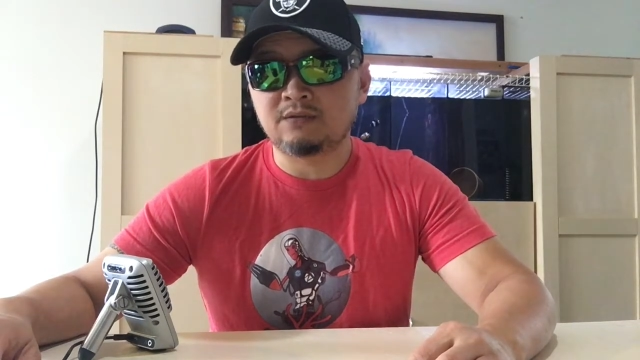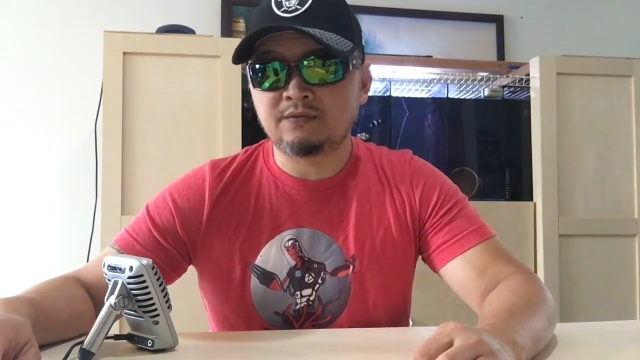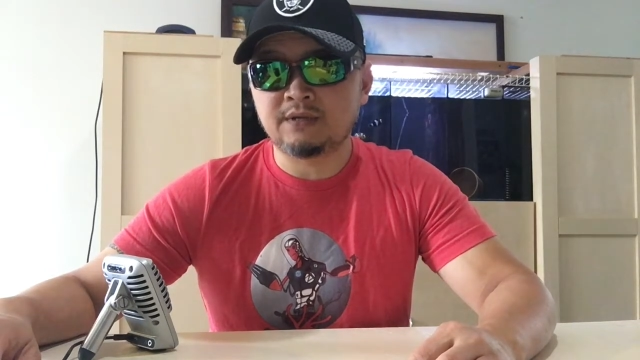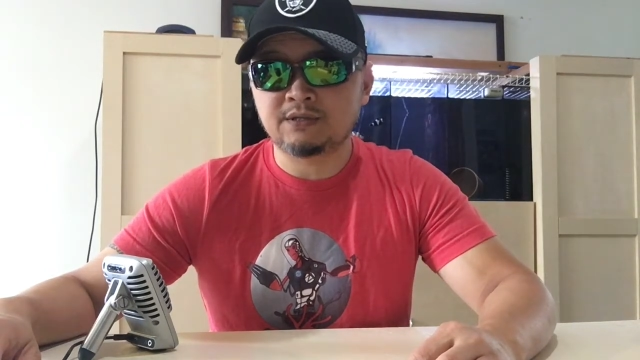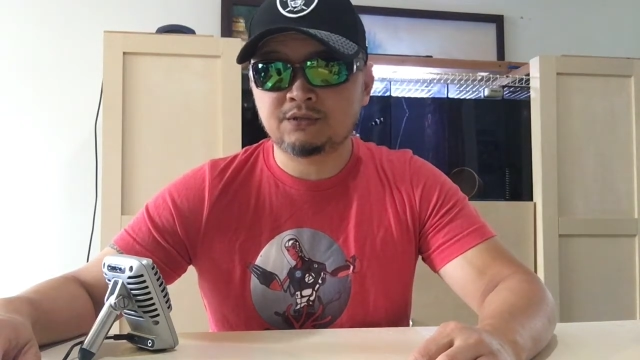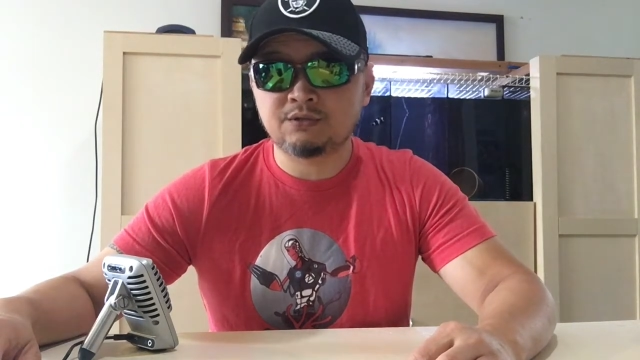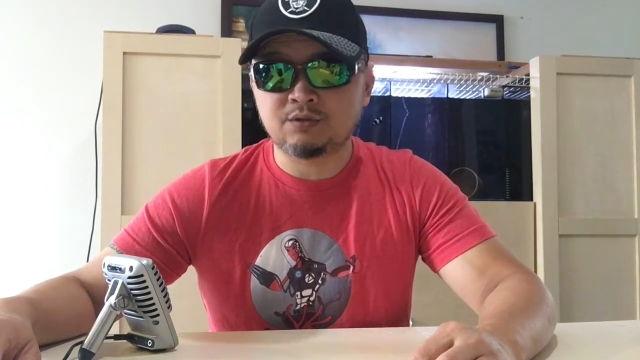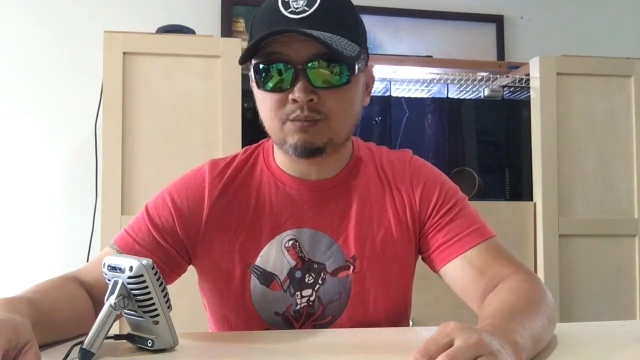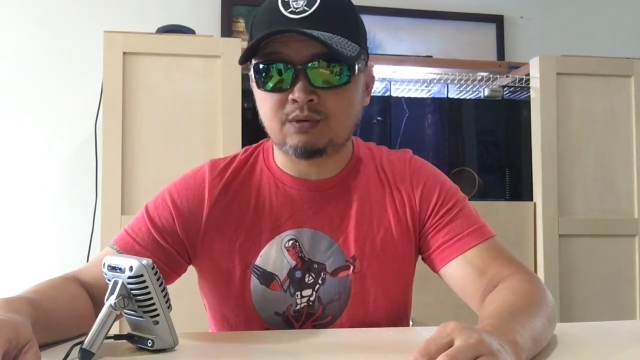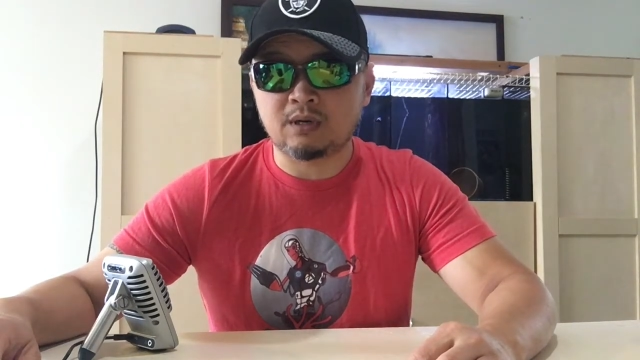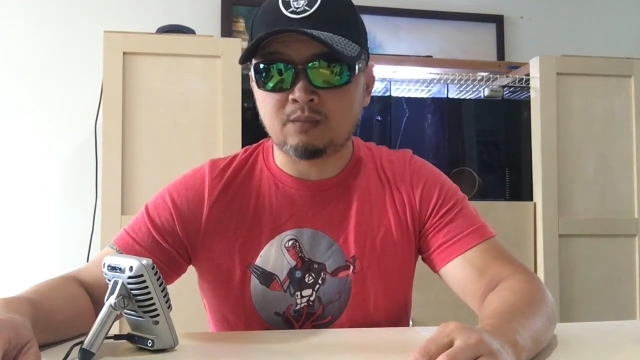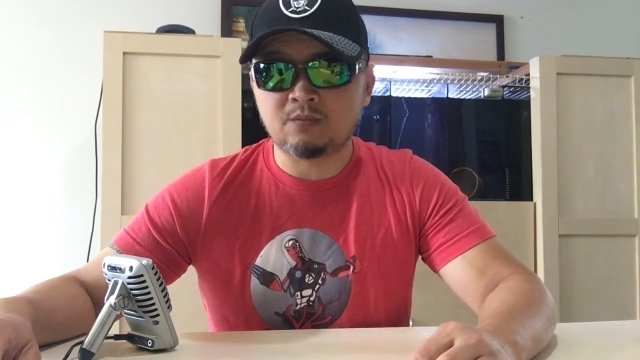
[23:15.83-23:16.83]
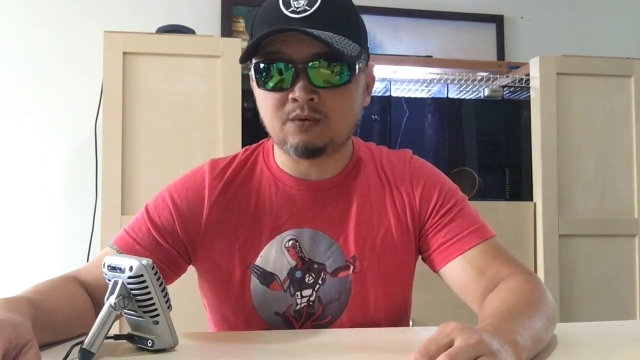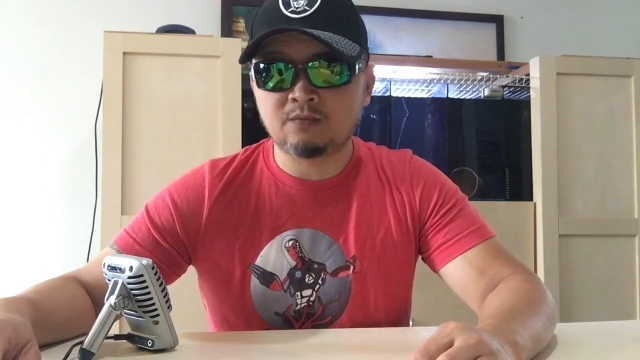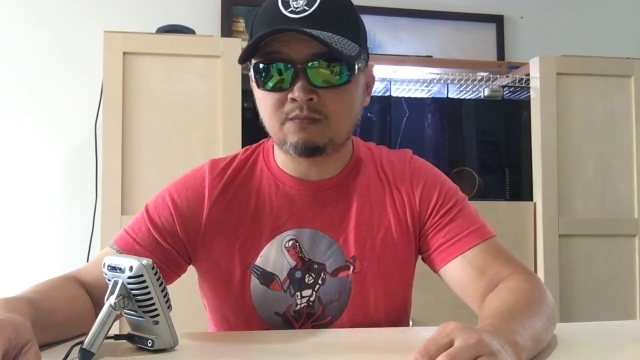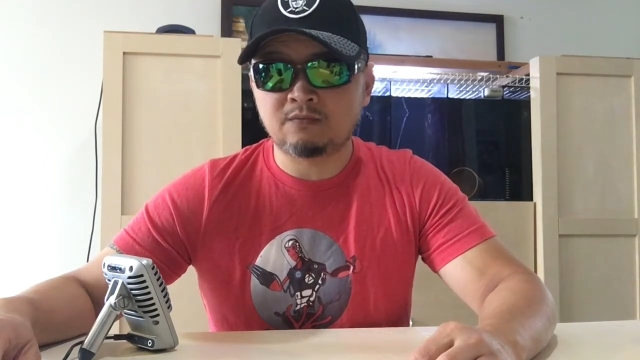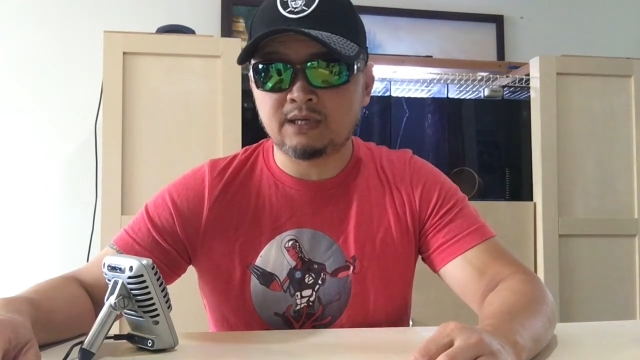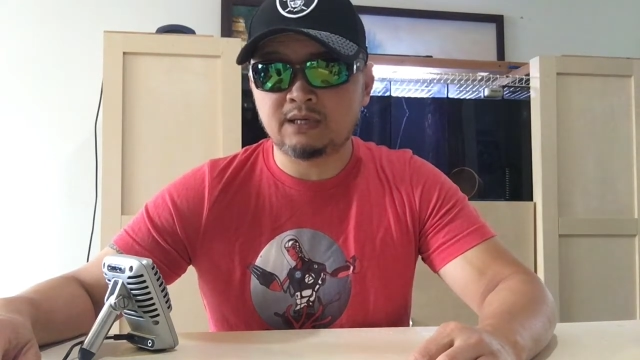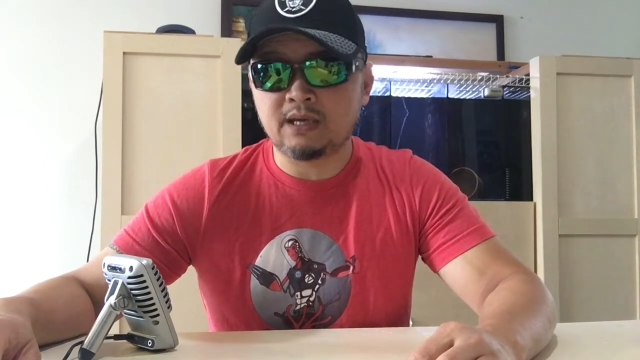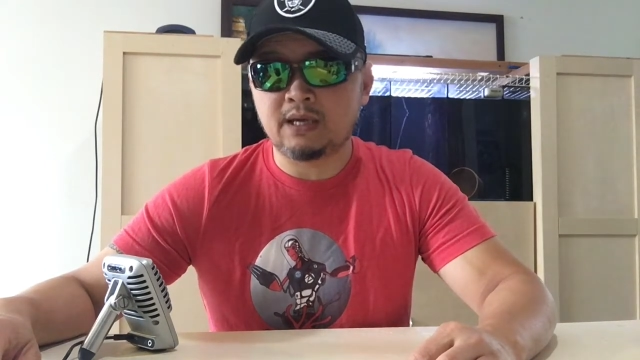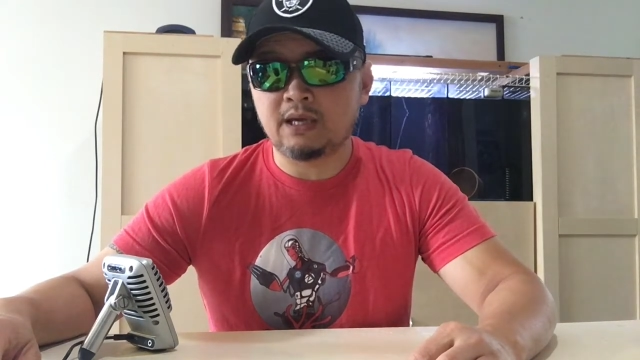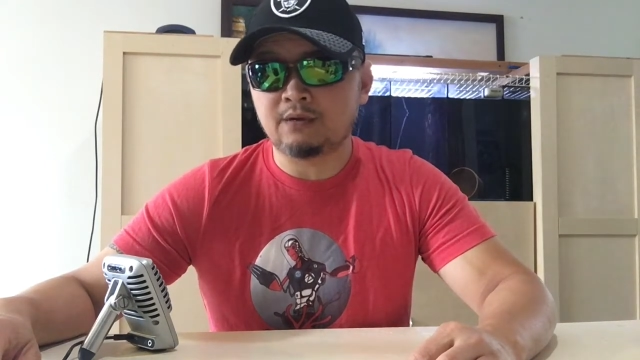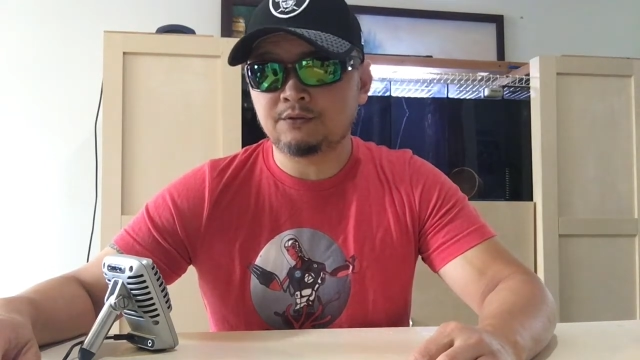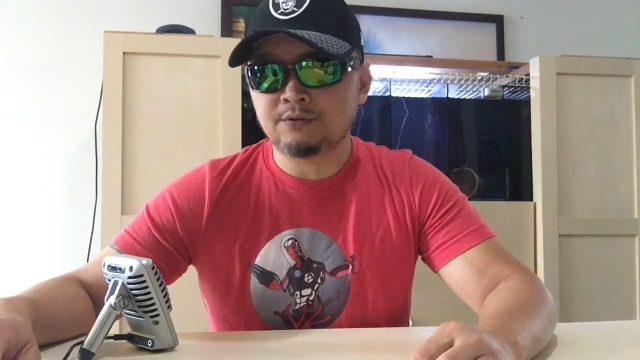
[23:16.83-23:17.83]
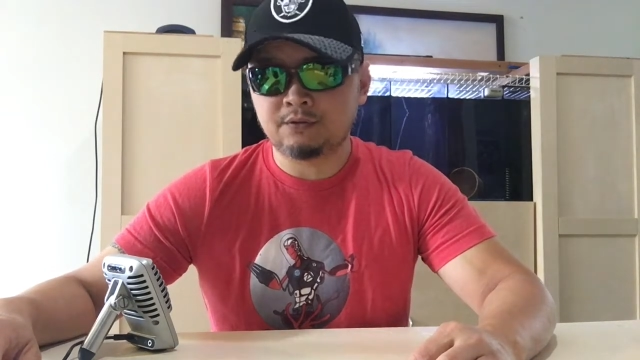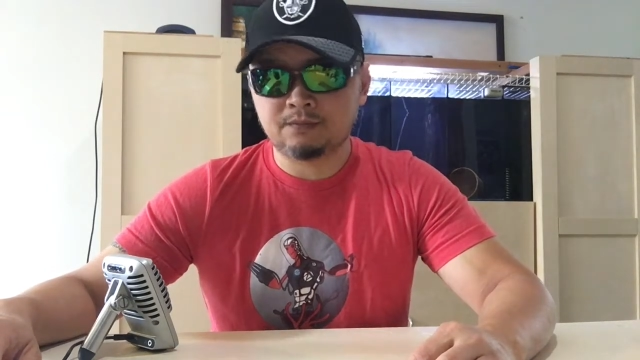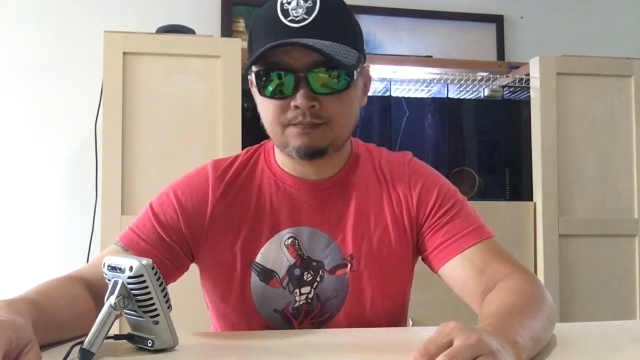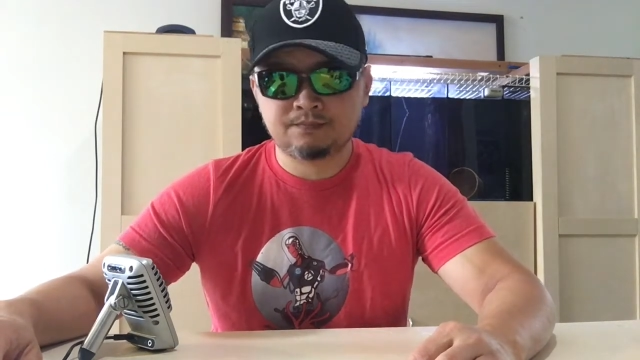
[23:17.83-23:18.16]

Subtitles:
fix your problem with red algae.